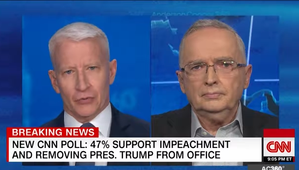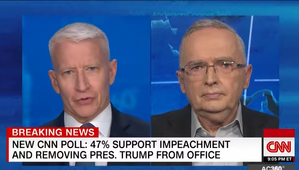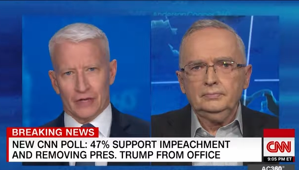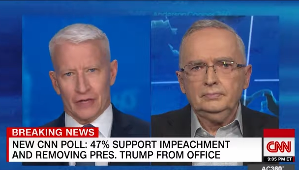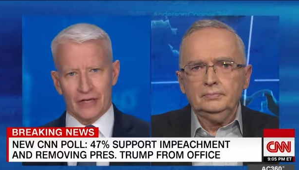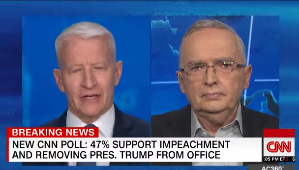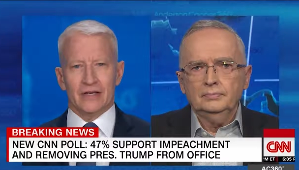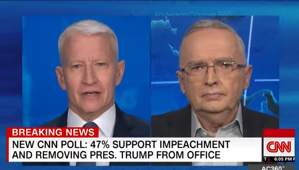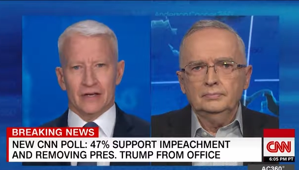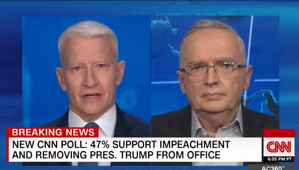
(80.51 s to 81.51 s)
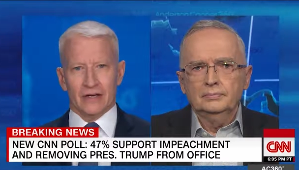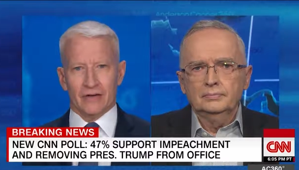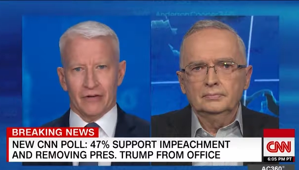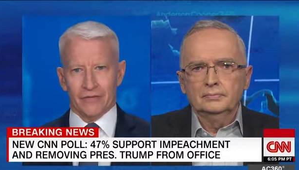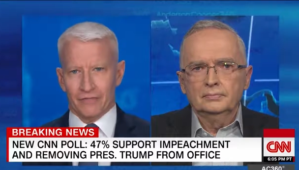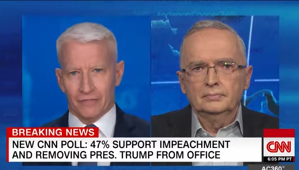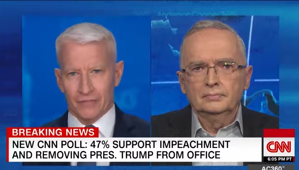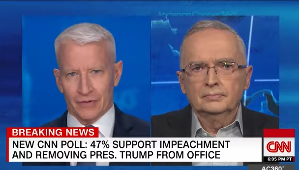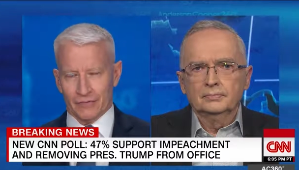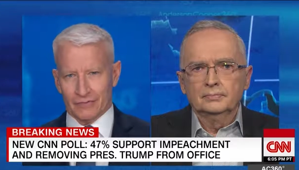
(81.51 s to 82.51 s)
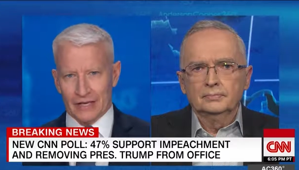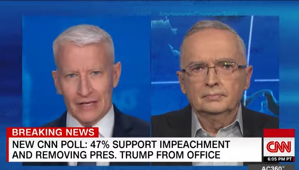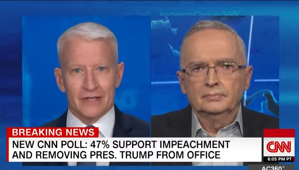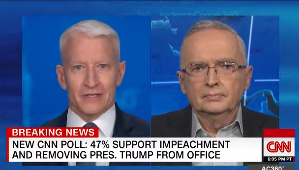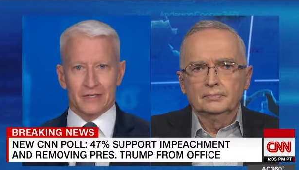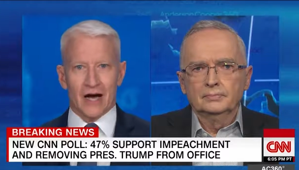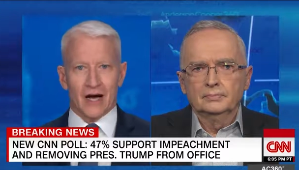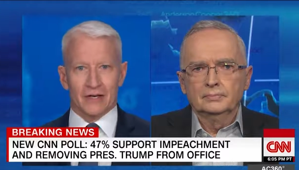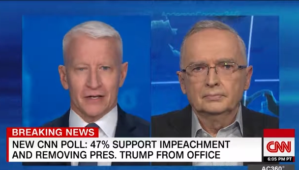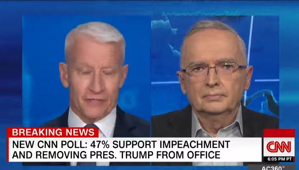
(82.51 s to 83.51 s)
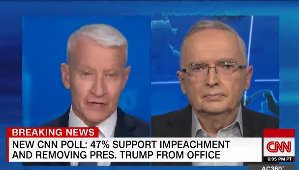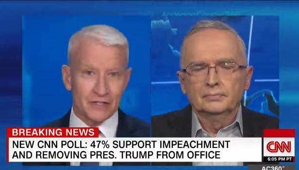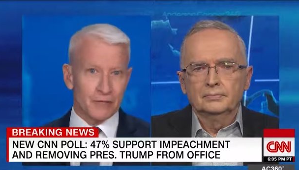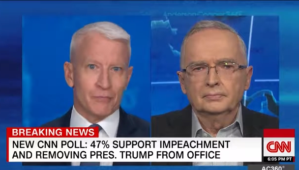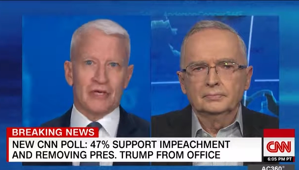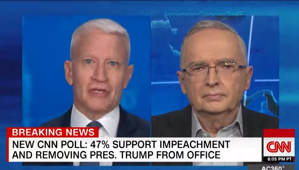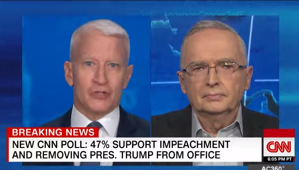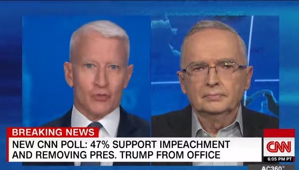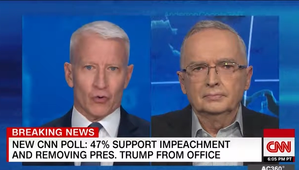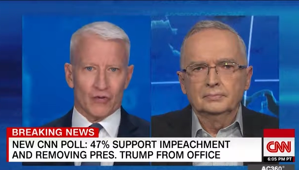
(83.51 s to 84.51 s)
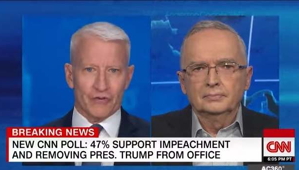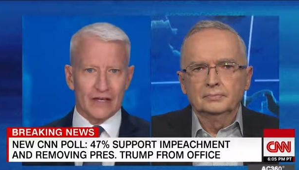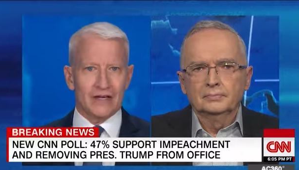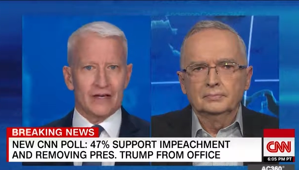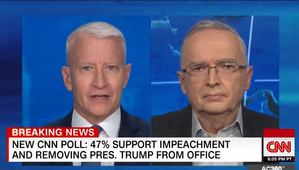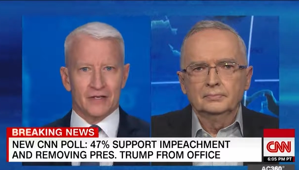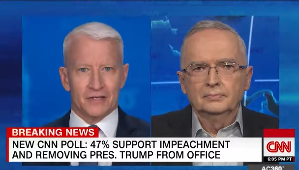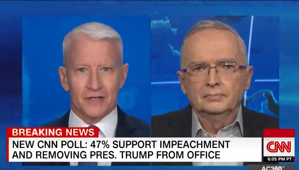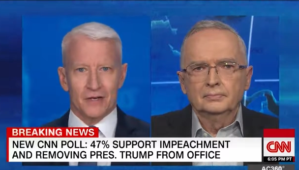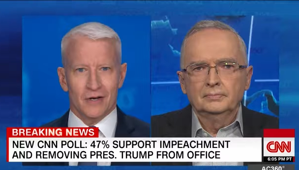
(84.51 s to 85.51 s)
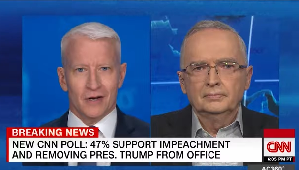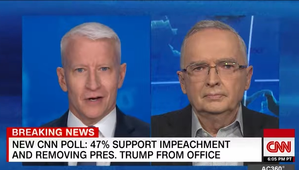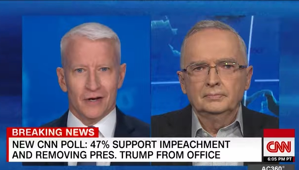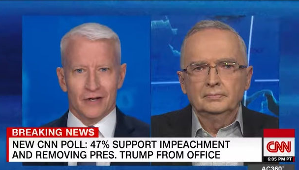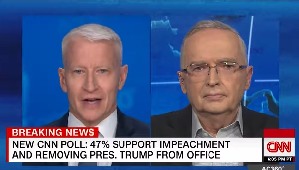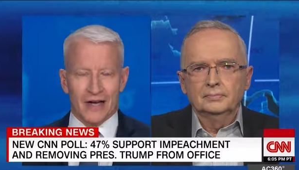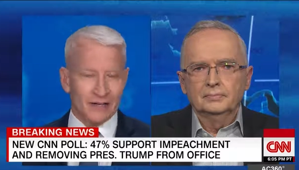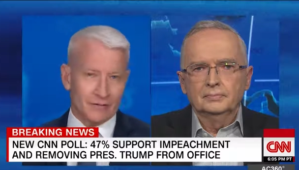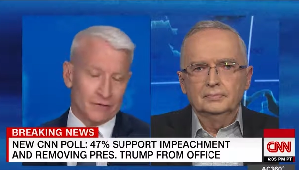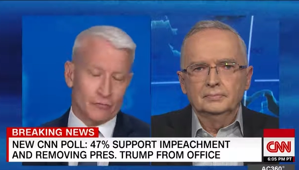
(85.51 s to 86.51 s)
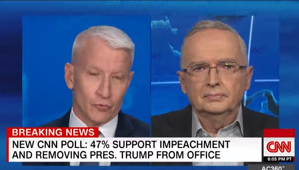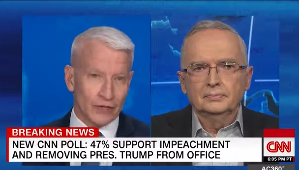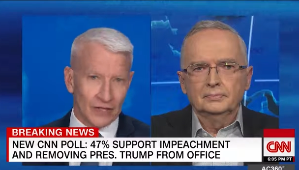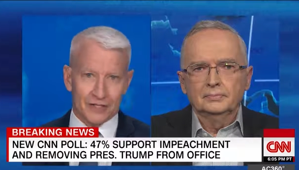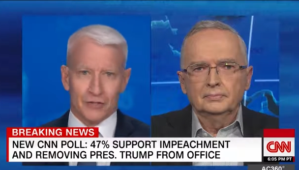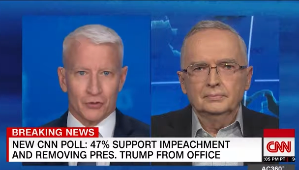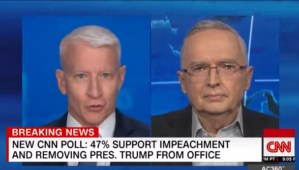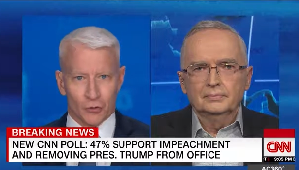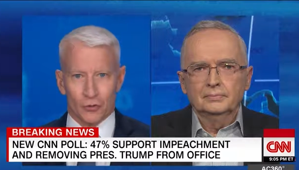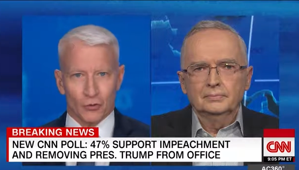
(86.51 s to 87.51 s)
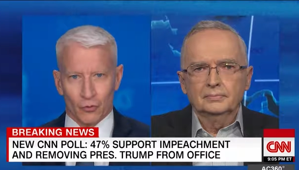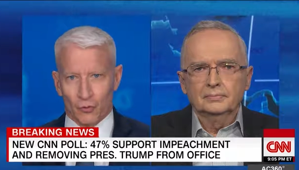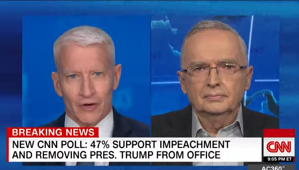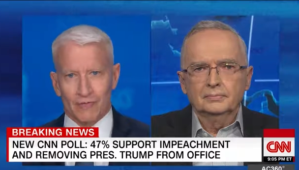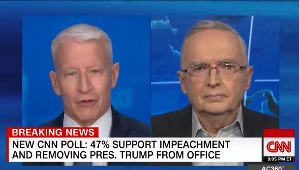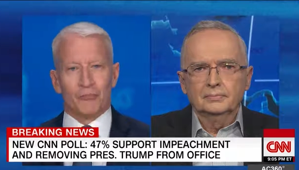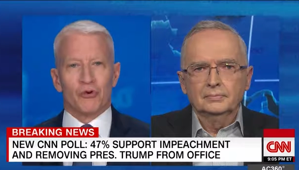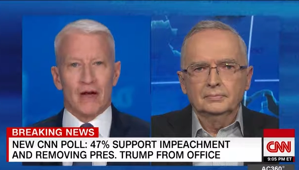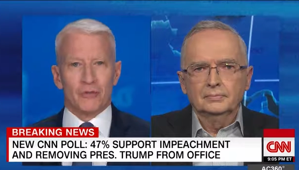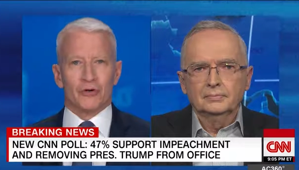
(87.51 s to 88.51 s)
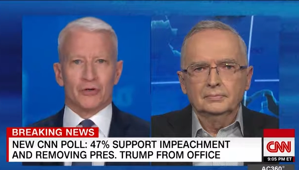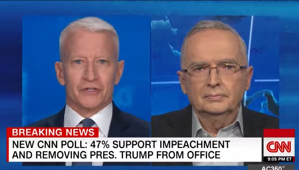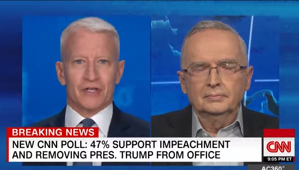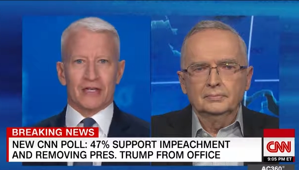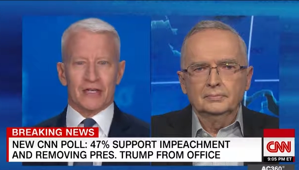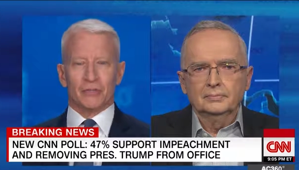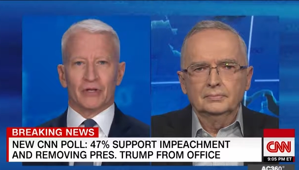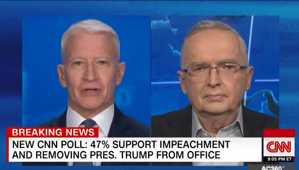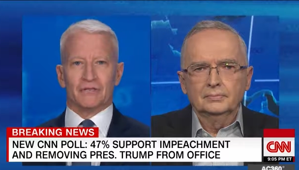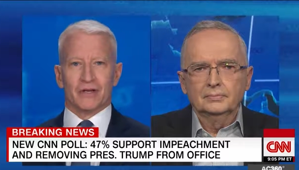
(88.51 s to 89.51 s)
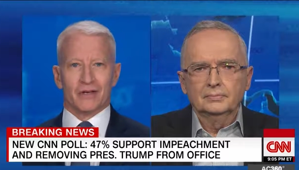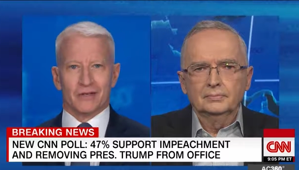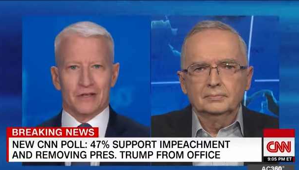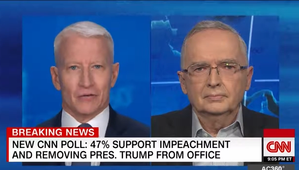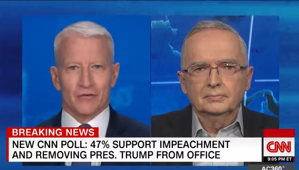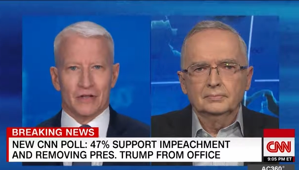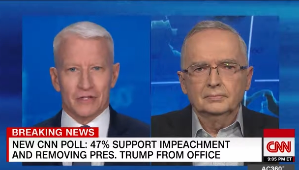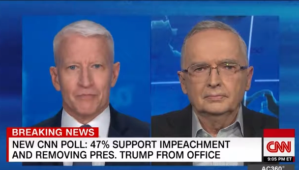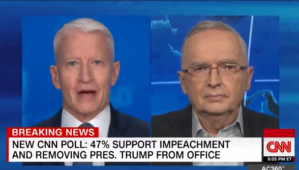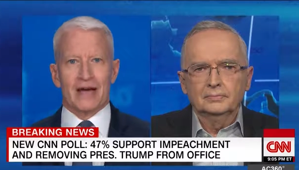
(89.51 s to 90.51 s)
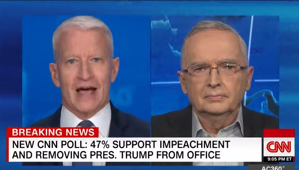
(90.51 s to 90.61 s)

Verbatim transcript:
Speaker 1: you know he if, if he is not if he is impeached or if he is uh, not you know reelected or or whatever the parameters he believes uh, you know this